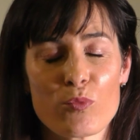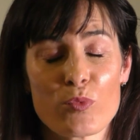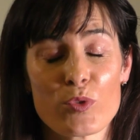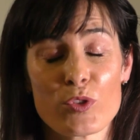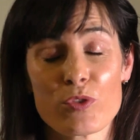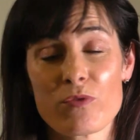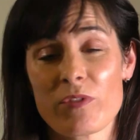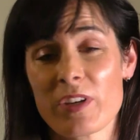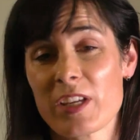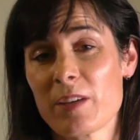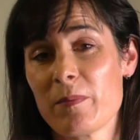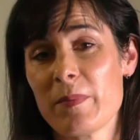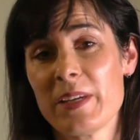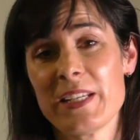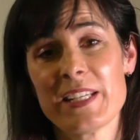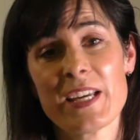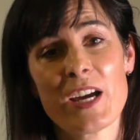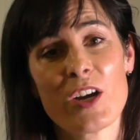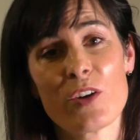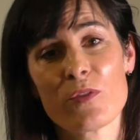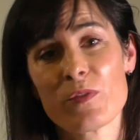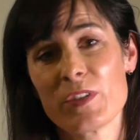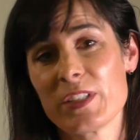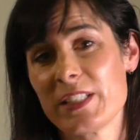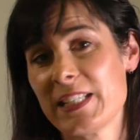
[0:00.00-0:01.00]
Would recommend
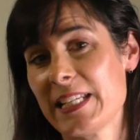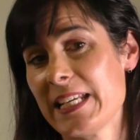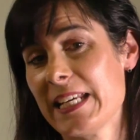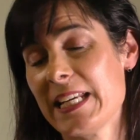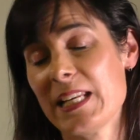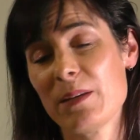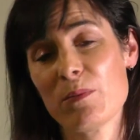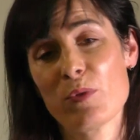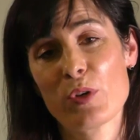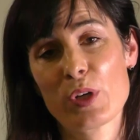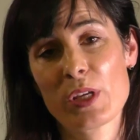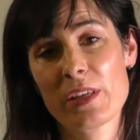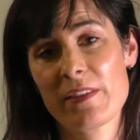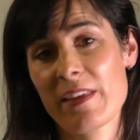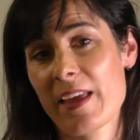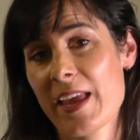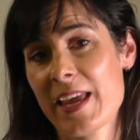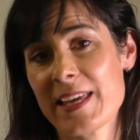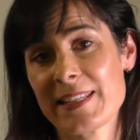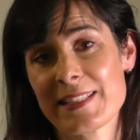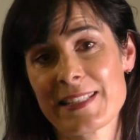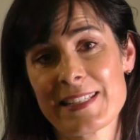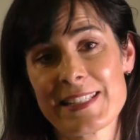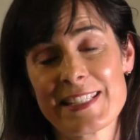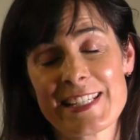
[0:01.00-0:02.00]
Alpha to anybody that
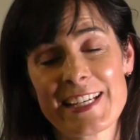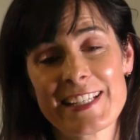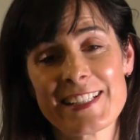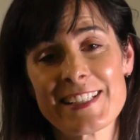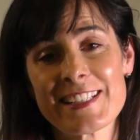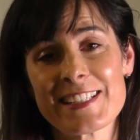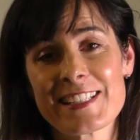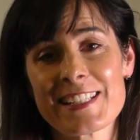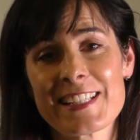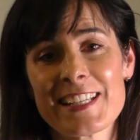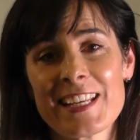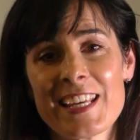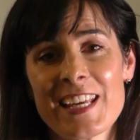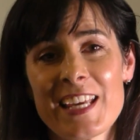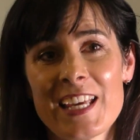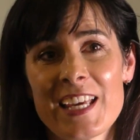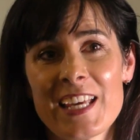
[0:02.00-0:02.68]
hasn't done it.